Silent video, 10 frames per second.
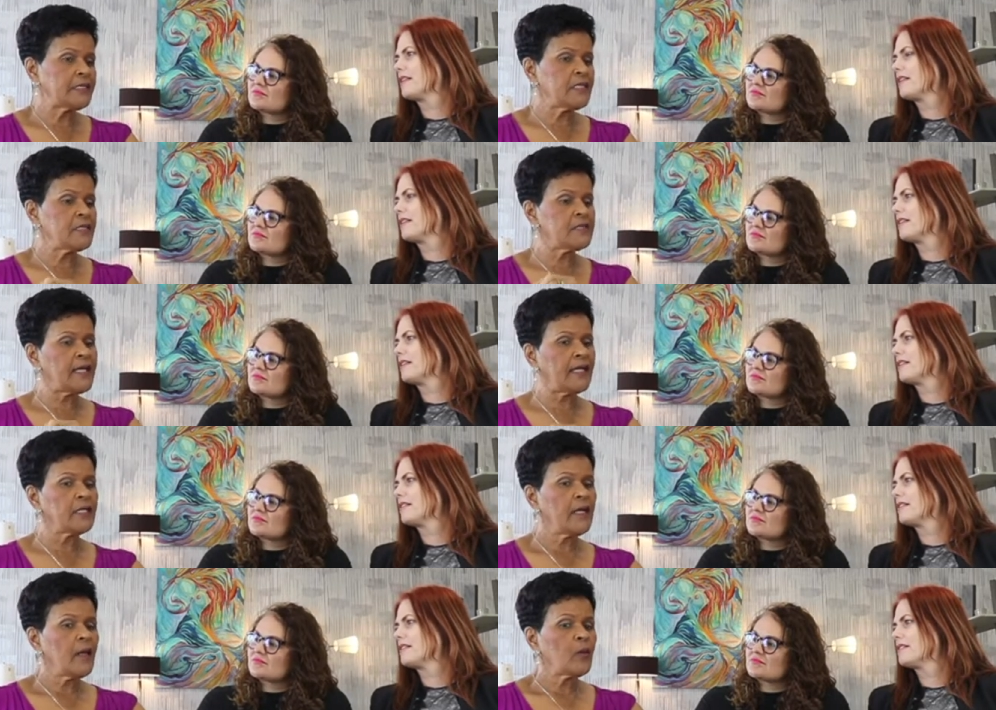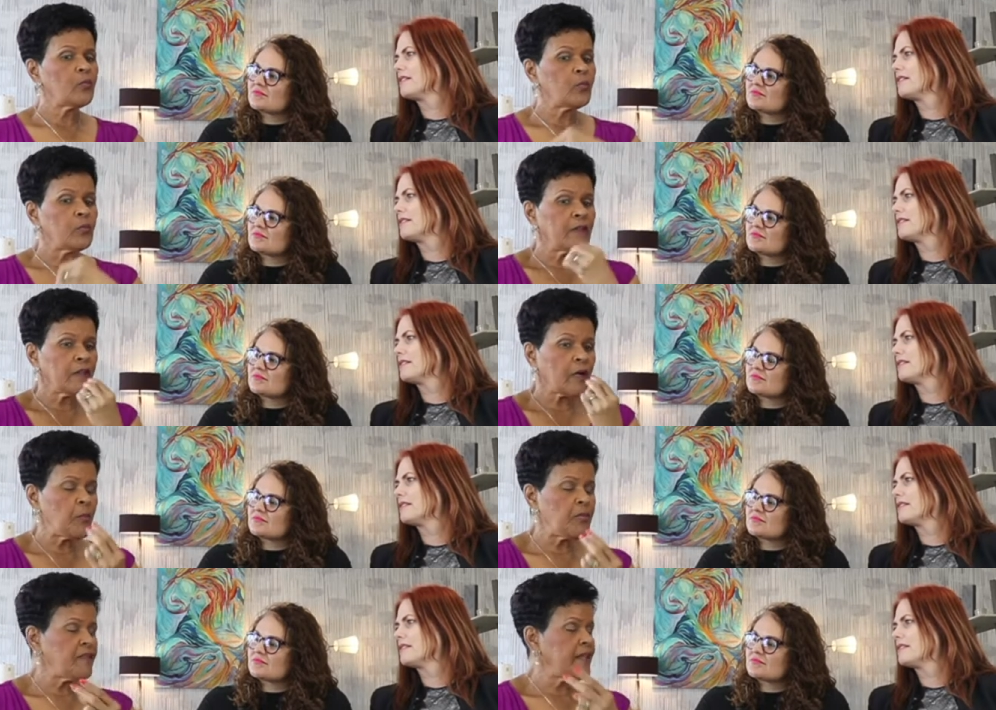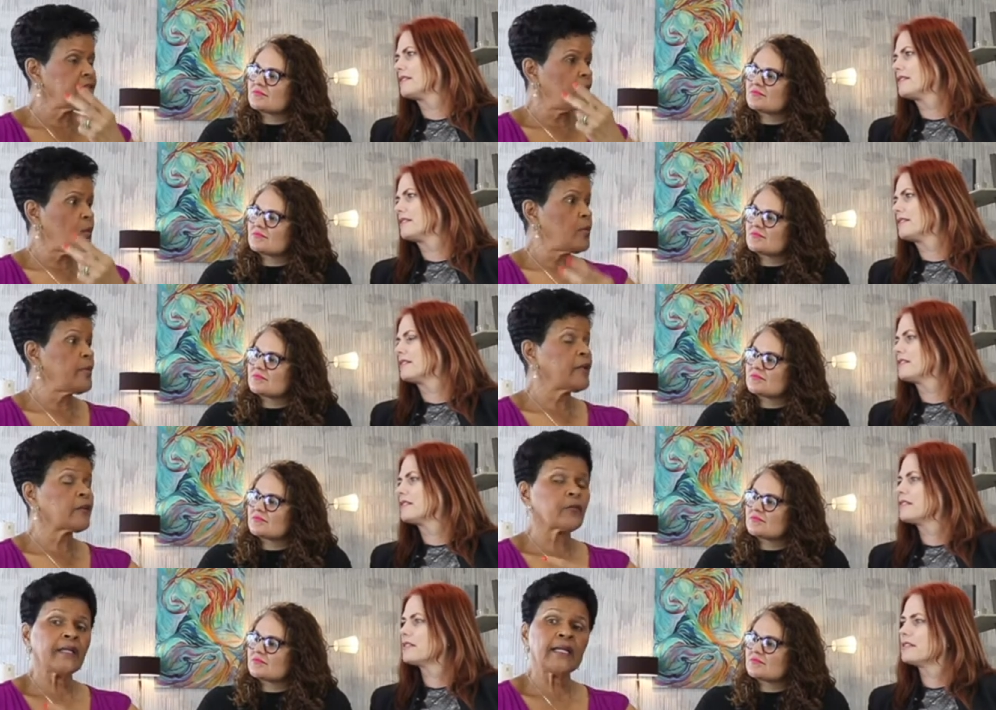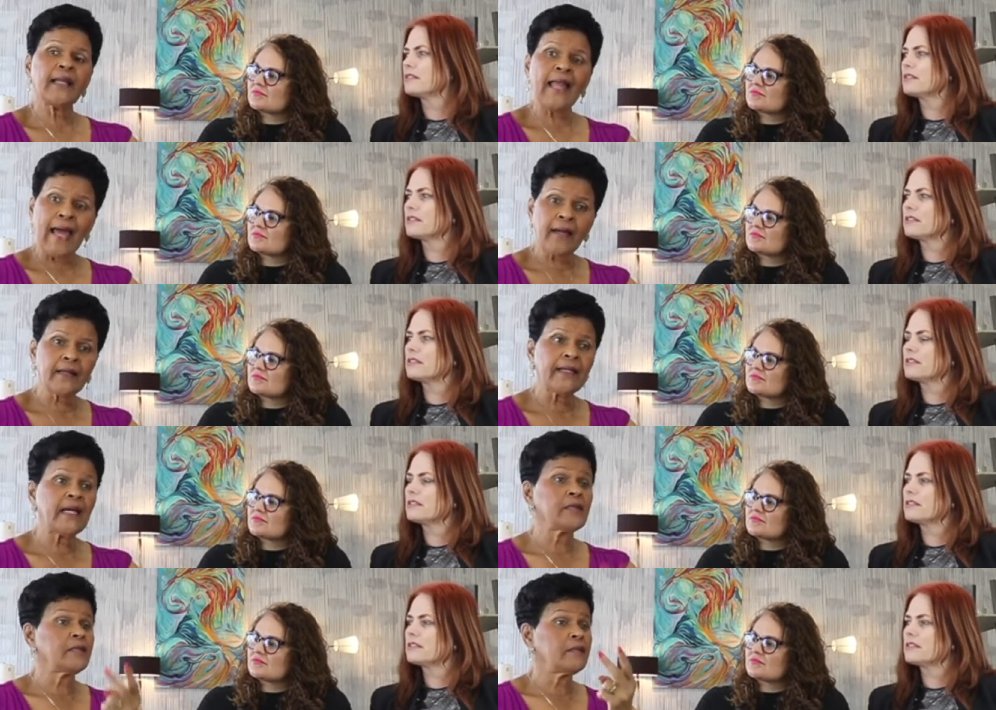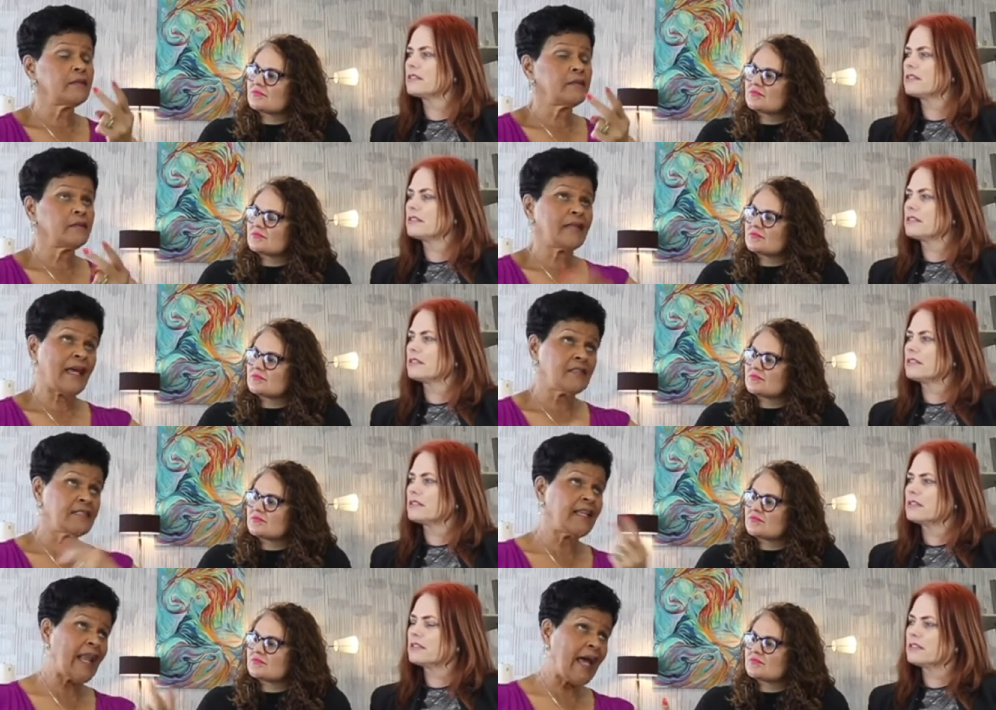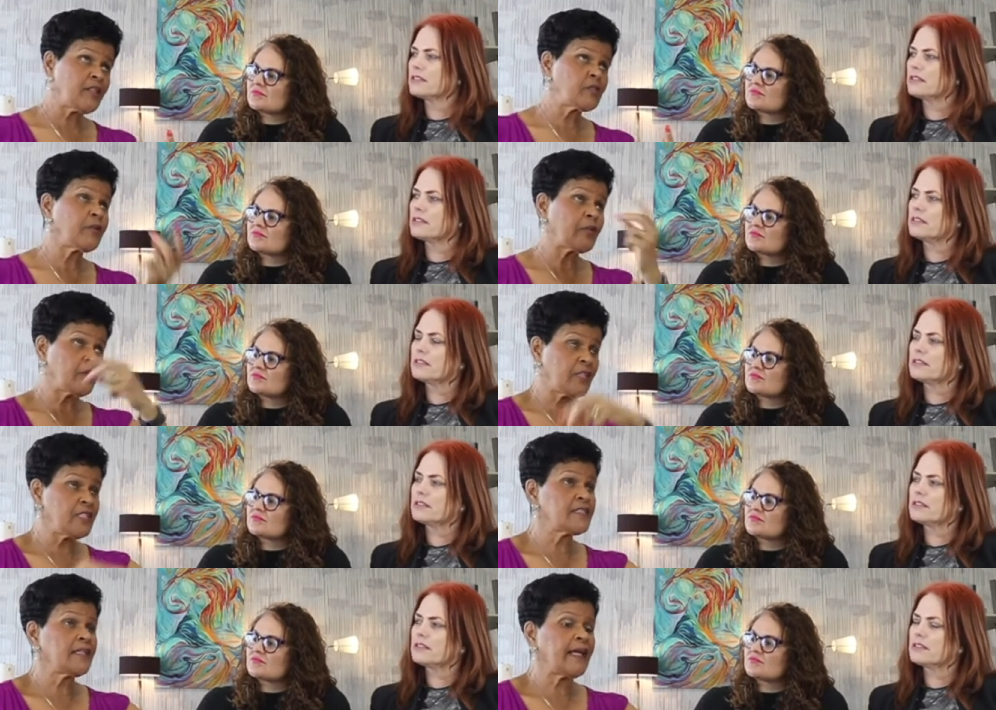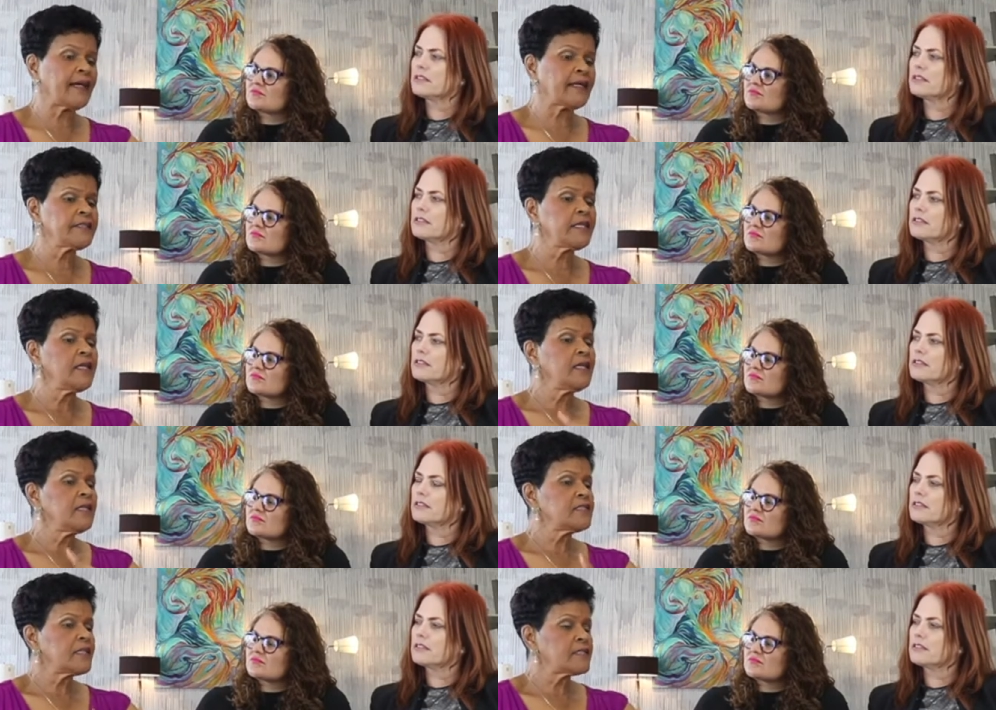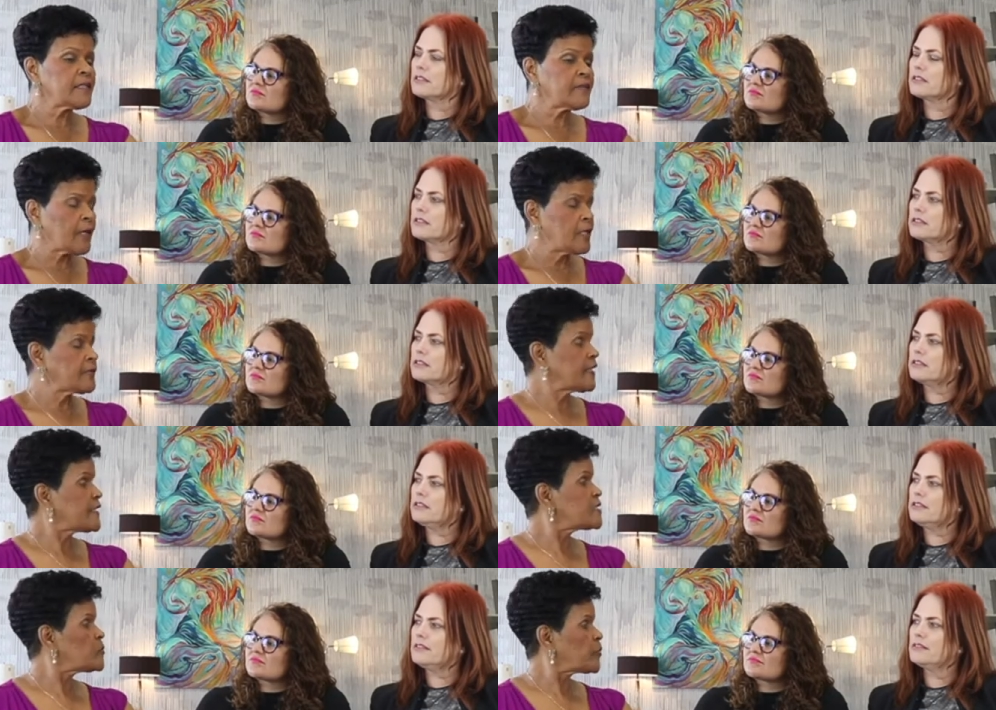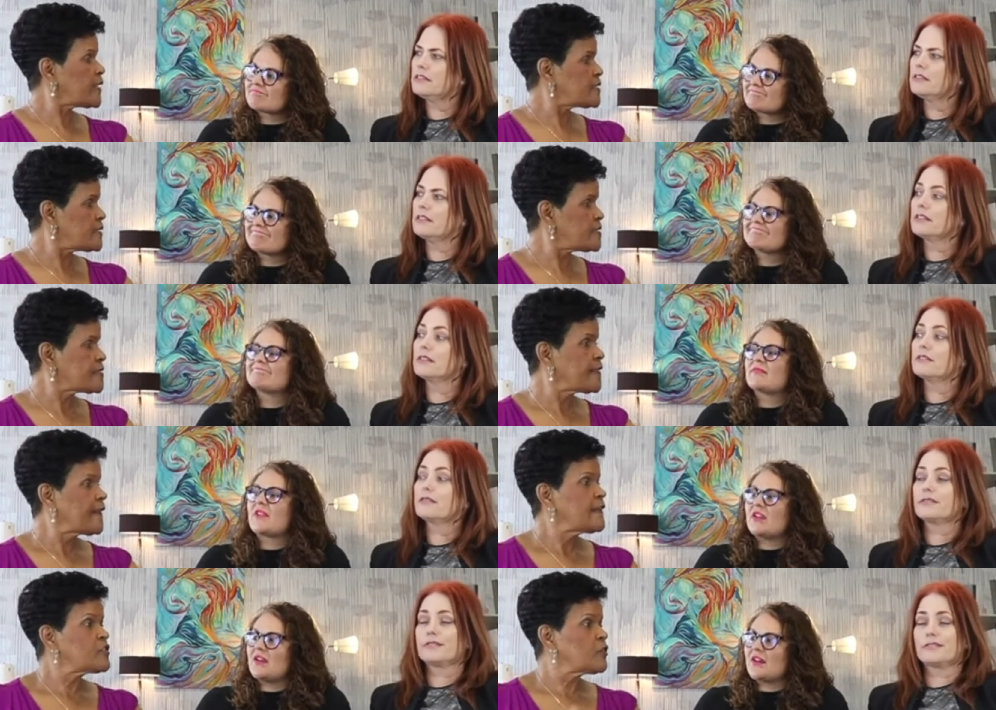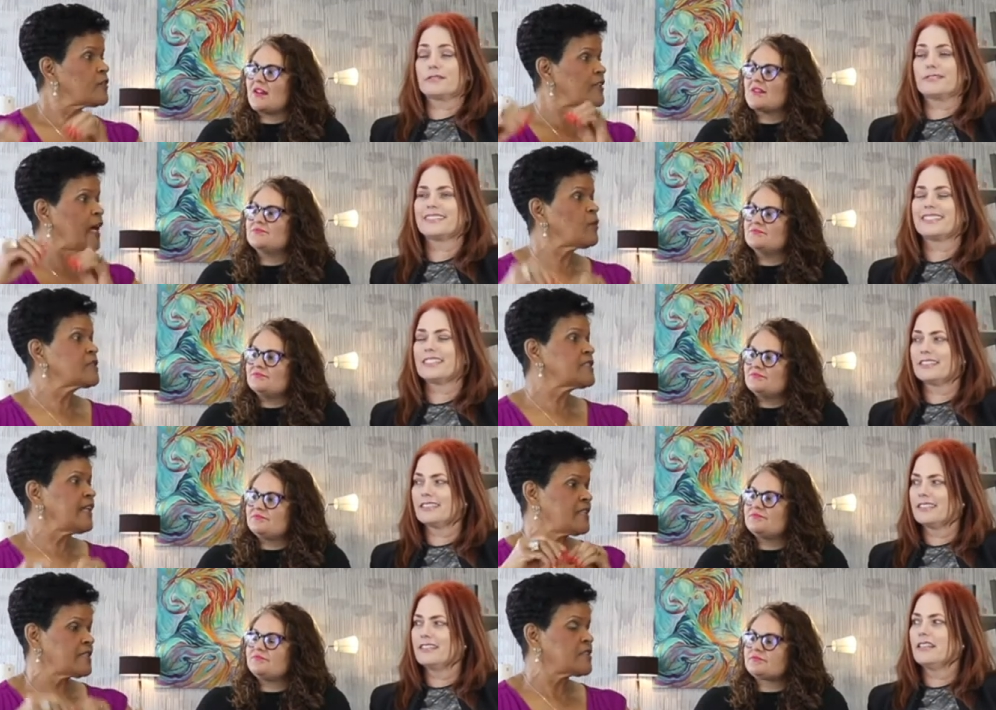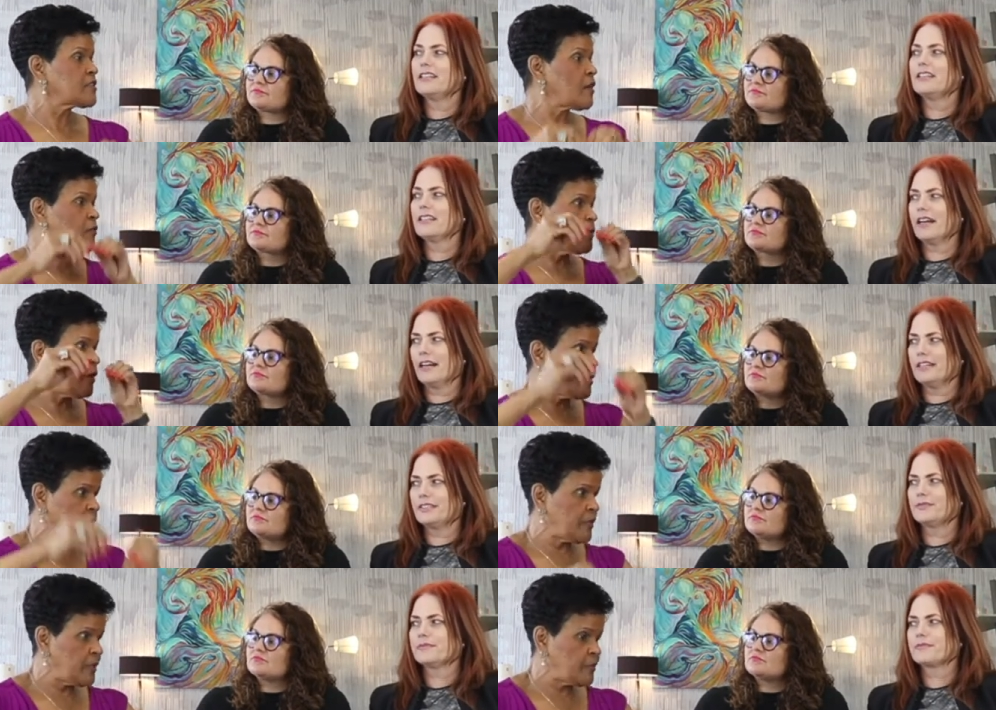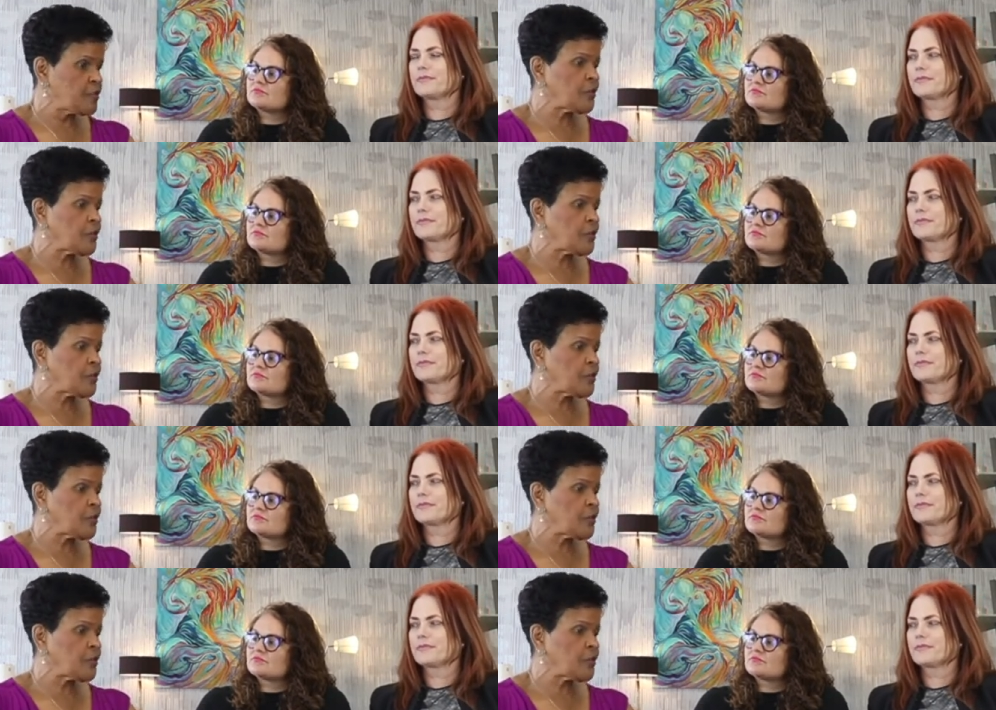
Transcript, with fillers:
Speaker 1: it is that there are a couple of things that women really lack, and I'd say lacked, but no, they still lack it, is that self-confidence and presence. So that was the essence of Ultimate Image